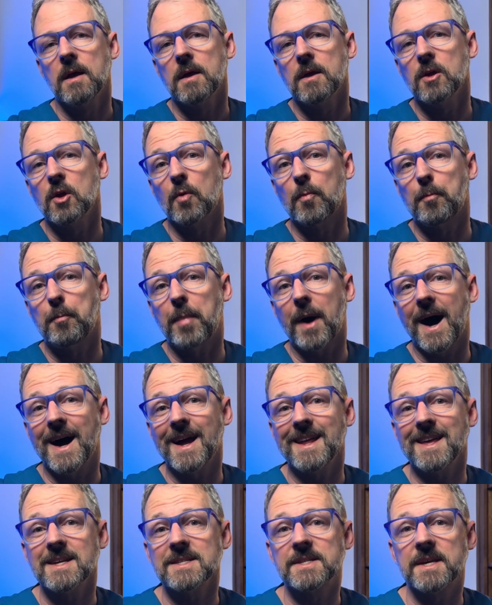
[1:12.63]
your
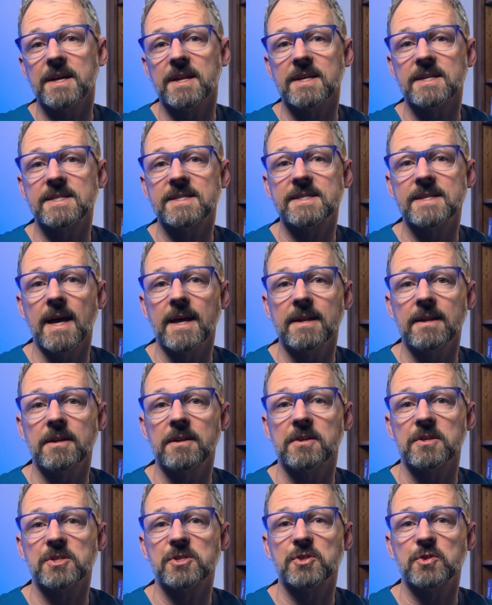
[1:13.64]
body is going to send a
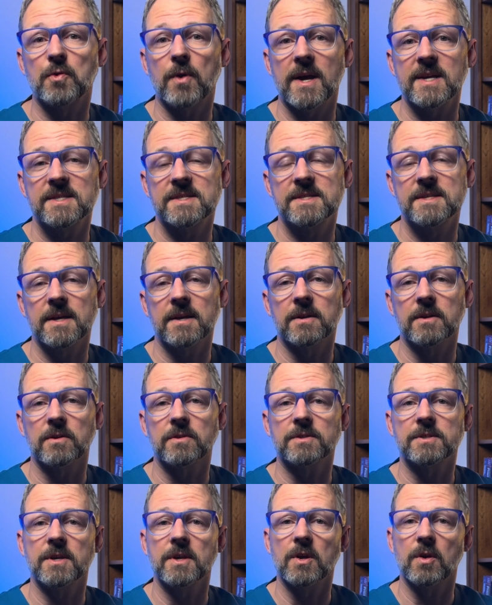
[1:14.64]
distress signal
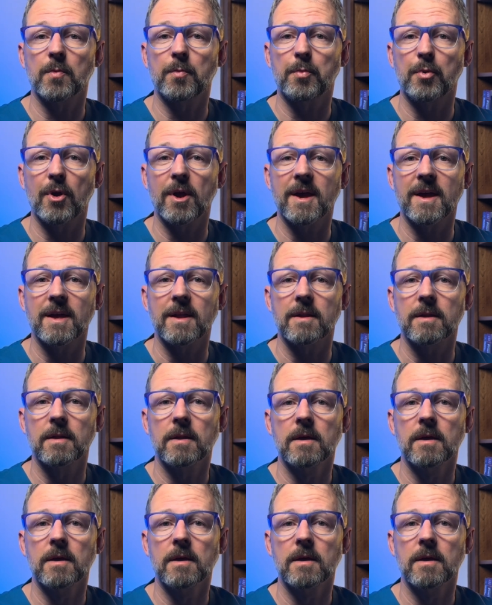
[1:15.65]
to your brain,